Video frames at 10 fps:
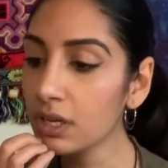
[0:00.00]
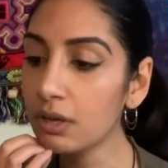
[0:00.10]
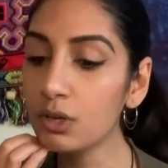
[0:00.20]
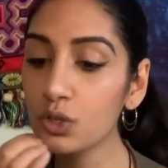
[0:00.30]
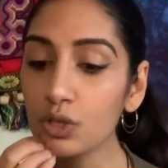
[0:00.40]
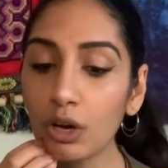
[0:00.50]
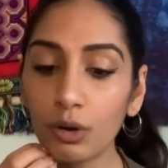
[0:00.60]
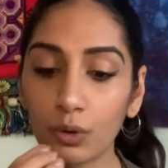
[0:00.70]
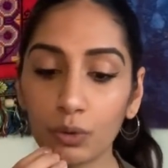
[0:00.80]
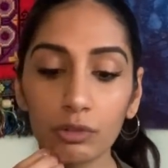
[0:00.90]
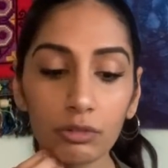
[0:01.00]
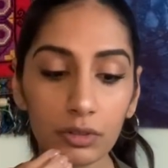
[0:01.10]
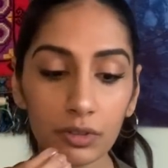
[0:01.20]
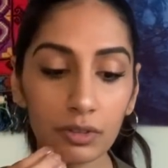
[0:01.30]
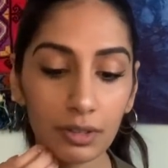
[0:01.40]
So
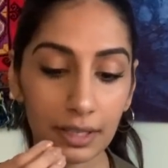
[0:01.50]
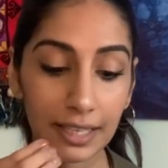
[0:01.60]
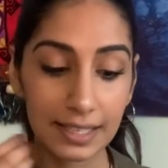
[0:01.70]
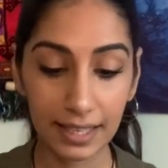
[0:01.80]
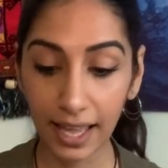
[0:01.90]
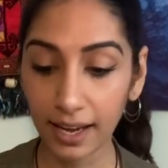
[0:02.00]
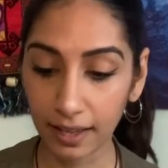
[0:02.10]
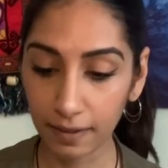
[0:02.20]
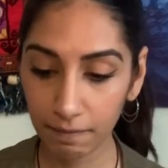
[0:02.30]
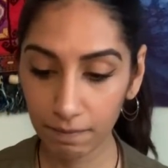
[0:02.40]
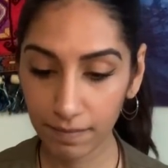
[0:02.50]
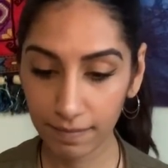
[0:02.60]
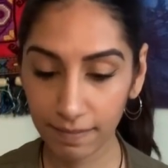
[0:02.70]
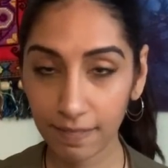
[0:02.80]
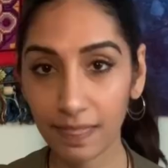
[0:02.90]
let's get it.
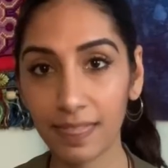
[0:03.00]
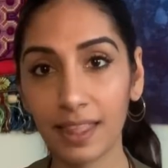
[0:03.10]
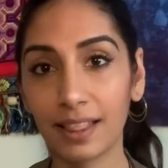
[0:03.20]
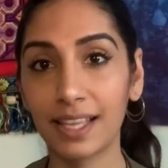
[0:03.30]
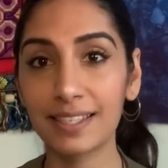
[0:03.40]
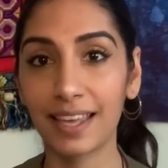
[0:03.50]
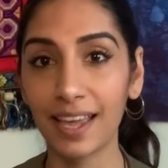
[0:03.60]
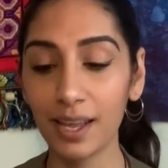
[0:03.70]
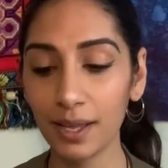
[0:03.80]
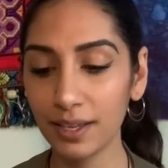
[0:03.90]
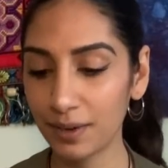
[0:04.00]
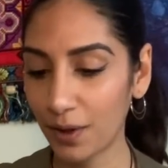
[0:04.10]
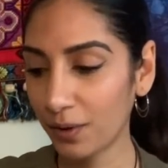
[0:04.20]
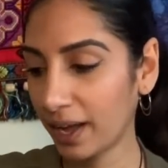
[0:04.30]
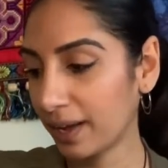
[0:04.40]
Let's get it.
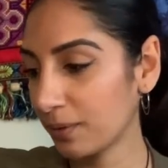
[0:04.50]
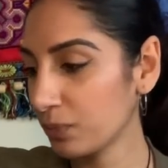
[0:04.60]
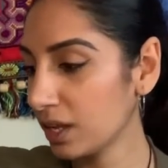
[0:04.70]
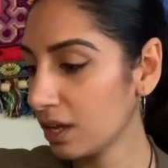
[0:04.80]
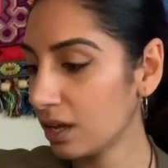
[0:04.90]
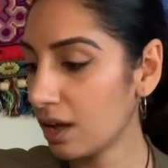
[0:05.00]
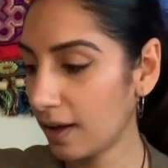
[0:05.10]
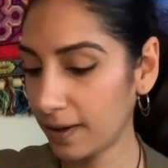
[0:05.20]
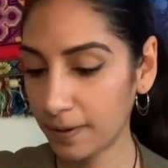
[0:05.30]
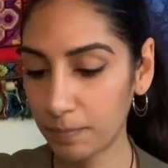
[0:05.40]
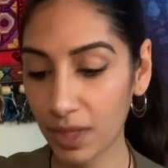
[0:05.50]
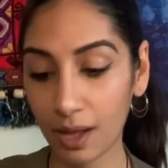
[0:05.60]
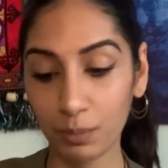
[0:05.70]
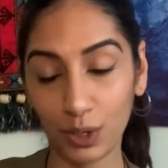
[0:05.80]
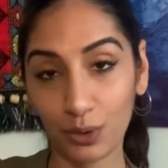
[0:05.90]
Okay.
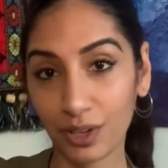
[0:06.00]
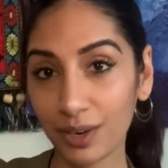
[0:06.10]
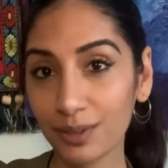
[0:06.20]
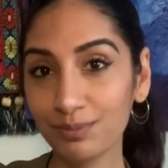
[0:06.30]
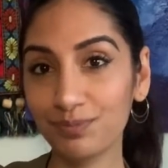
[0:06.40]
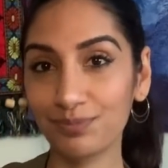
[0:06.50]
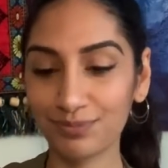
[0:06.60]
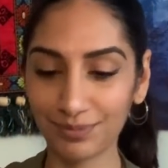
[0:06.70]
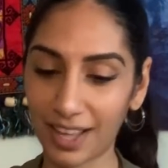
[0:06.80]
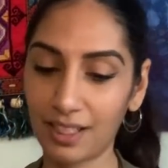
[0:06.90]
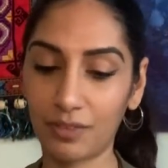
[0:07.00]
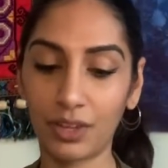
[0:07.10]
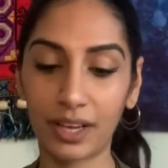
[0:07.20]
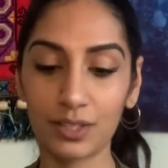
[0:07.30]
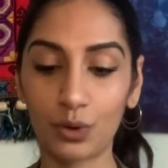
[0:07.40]
Happy New Year. I love you
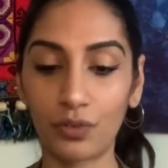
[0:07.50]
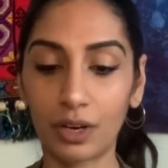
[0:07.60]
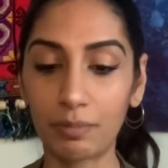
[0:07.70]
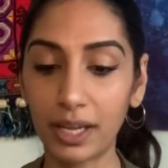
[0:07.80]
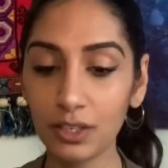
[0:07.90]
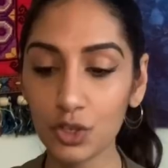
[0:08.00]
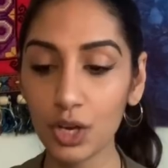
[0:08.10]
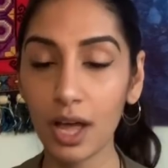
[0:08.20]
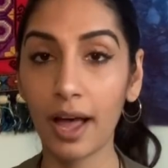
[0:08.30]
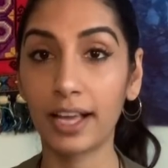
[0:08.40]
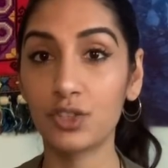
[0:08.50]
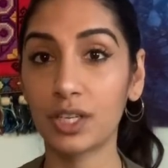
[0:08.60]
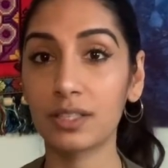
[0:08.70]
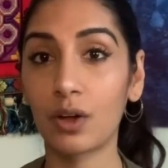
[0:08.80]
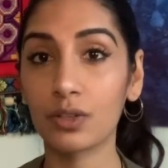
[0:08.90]
guys so very much. I
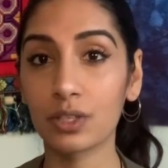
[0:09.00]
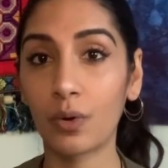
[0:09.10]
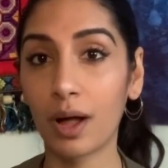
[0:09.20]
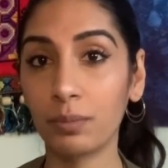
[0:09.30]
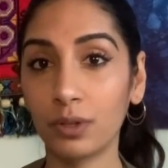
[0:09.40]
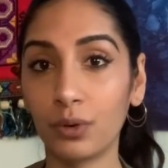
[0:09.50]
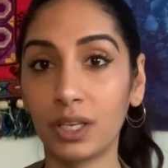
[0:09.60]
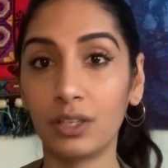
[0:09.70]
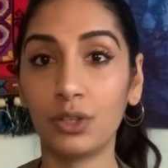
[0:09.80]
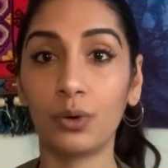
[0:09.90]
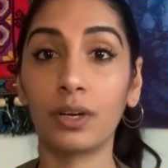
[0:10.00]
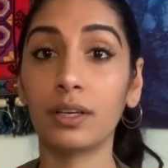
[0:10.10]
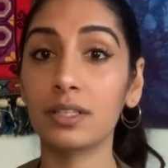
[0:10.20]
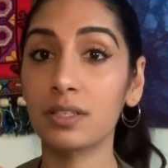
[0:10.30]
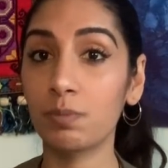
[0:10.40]
just also uploaded your
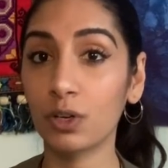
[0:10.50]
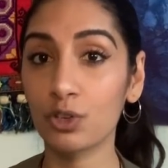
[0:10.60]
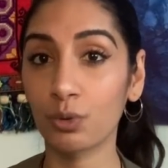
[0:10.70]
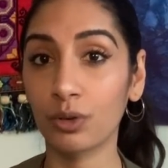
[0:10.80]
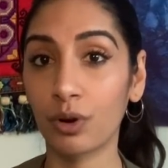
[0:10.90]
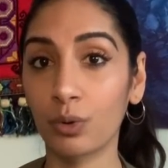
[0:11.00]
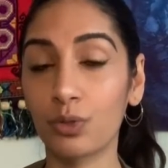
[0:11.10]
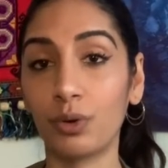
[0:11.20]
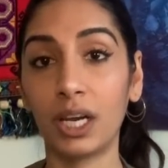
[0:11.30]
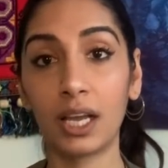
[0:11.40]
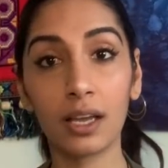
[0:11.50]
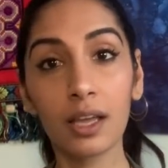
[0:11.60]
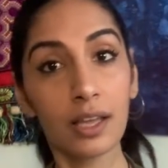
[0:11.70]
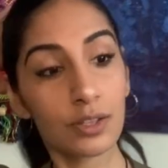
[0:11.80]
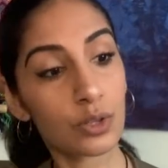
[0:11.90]
spiritual growth reading.
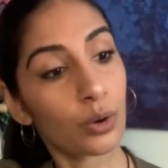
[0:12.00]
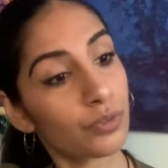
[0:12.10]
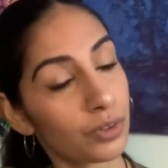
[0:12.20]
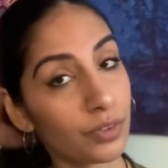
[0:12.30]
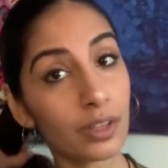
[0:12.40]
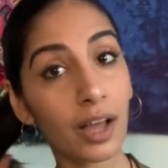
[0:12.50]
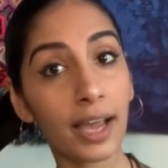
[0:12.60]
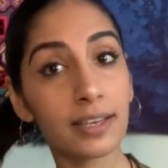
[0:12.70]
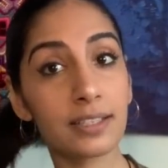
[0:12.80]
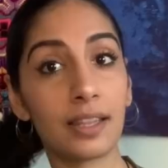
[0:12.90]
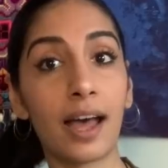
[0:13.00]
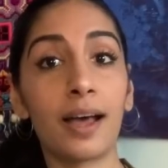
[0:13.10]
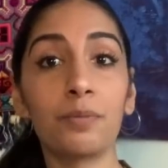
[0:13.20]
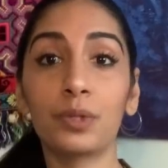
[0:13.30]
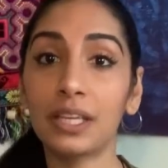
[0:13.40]
So if you feel guided to
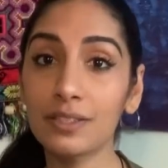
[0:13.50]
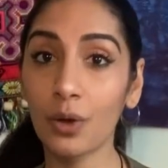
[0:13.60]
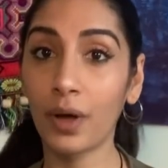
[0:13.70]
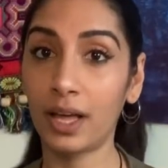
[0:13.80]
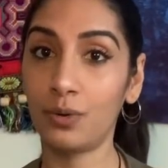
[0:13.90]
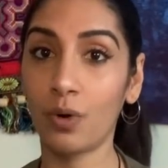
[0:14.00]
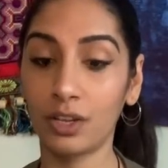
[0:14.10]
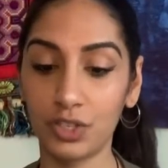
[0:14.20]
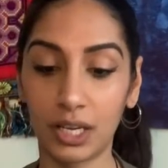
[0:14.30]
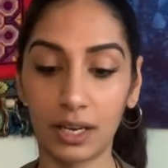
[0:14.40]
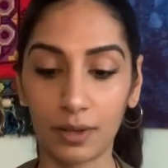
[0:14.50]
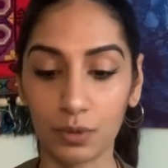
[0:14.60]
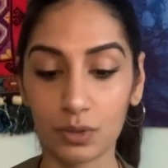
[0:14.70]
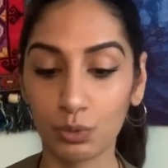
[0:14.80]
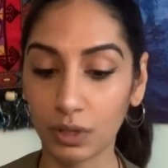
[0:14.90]
that, please go ahead and watch it. It
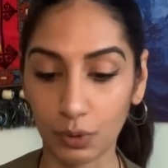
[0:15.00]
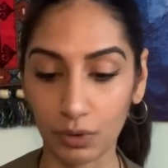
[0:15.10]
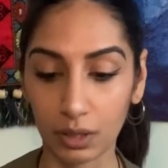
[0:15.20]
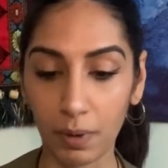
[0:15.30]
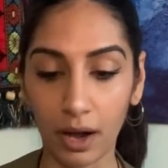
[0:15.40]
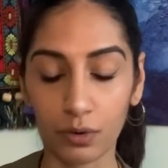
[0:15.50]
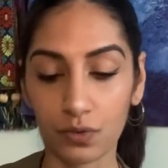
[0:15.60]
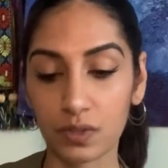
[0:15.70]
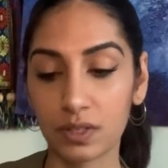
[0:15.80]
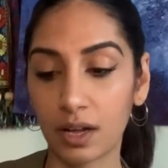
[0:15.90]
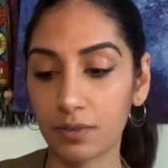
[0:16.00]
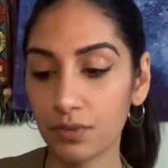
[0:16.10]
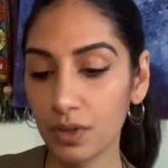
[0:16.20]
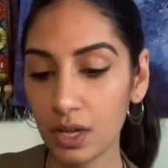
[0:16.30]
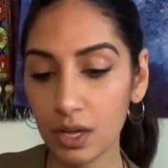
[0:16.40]
was really, really powerful stuff
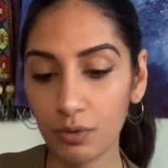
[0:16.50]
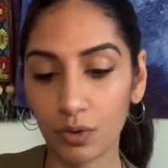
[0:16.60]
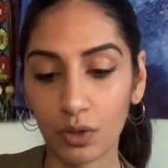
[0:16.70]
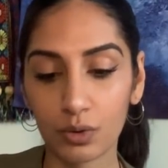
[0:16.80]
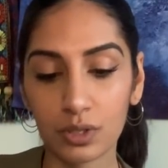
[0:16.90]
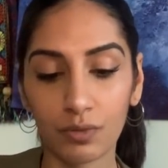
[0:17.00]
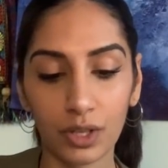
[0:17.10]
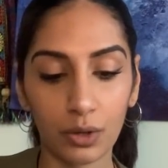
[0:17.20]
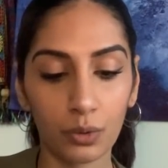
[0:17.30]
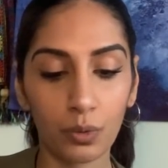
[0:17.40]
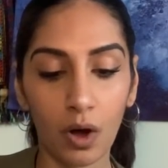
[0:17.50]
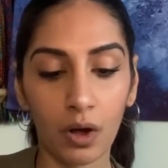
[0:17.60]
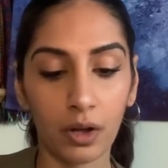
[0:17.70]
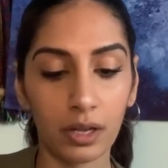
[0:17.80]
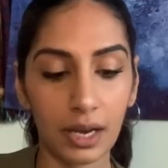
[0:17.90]
for those of you
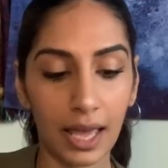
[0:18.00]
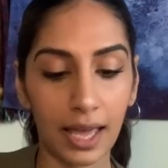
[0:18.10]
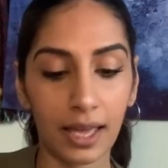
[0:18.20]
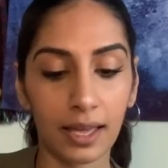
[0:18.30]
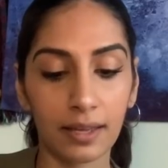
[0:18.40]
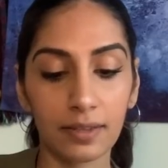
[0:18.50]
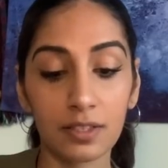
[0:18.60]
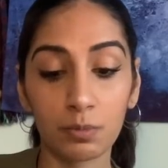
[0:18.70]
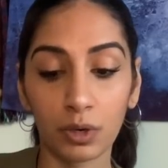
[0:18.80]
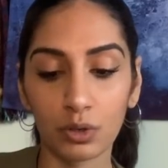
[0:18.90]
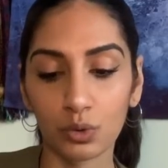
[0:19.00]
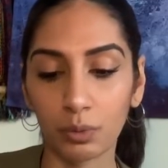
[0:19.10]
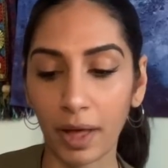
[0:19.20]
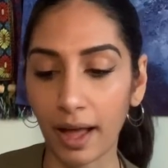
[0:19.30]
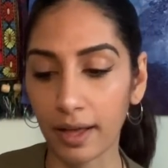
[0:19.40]
on a spiritual
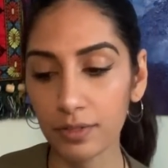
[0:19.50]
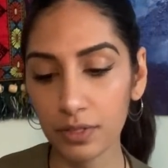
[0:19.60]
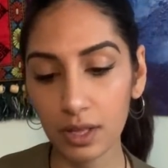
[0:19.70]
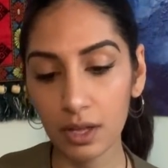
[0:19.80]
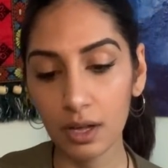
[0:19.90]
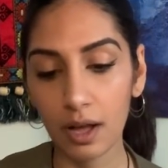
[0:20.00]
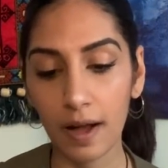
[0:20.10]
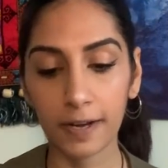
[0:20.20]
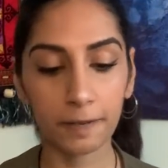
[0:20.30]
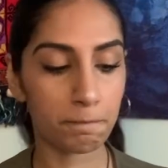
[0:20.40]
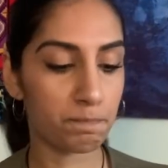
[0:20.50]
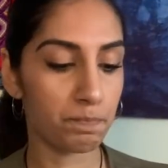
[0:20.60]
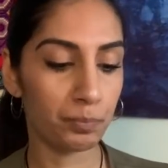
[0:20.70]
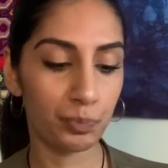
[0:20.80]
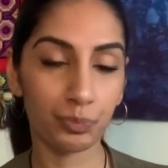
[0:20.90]
path.
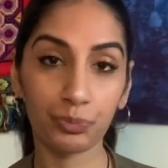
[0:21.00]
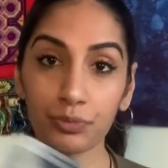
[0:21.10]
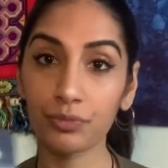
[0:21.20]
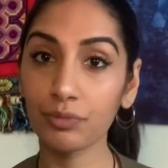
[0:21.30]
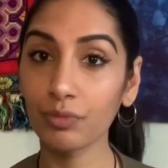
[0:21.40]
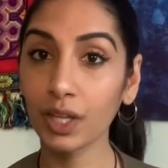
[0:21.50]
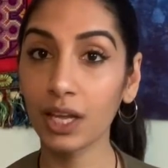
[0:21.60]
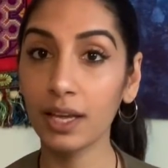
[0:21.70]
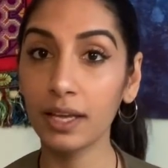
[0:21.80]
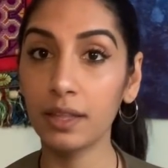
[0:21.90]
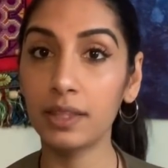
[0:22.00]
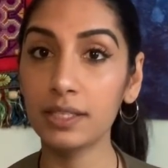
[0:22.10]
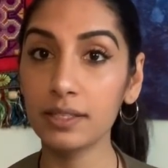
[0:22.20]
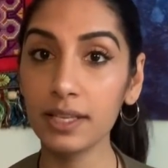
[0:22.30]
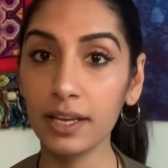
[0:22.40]
This
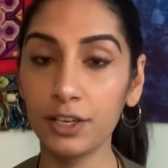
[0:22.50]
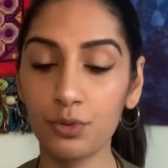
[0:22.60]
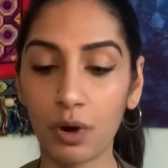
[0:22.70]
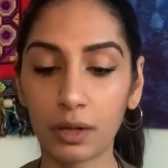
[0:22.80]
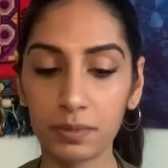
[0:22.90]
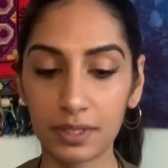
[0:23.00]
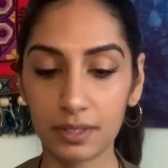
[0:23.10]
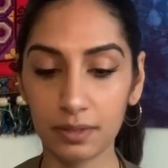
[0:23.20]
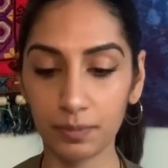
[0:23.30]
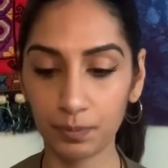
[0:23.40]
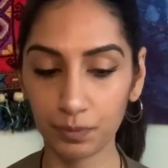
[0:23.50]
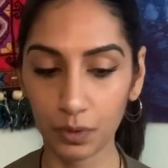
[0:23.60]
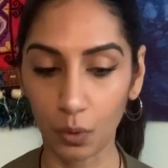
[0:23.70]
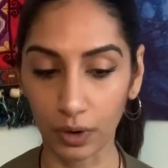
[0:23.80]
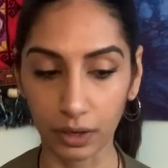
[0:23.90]
is a Hidden Realms
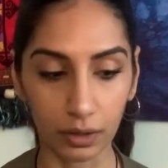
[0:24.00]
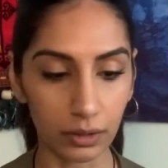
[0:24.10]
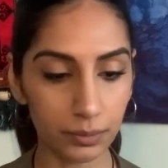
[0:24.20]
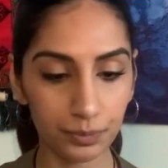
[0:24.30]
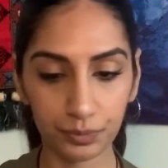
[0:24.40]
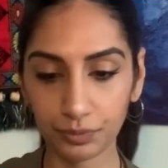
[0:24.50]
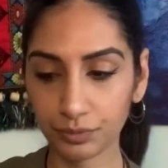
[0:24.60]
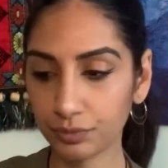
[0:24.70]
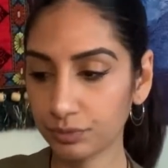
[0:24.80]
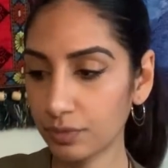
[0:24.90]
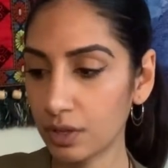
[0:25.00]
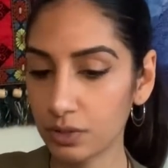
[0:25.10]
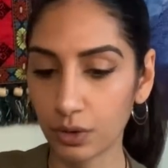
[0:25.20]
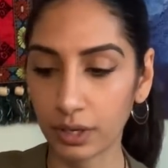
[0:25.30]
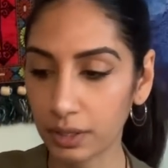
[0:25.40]
Oracle.
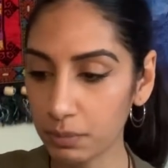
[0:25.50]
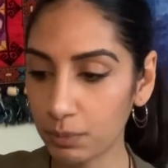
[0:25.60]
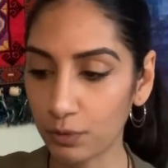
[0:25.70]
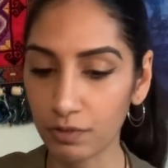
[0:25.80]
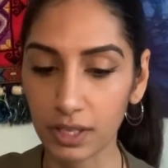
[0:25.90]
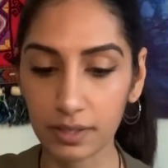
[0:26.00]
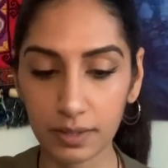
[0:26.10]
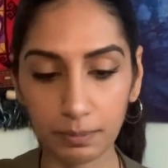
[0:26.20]
Sorry, let me move these.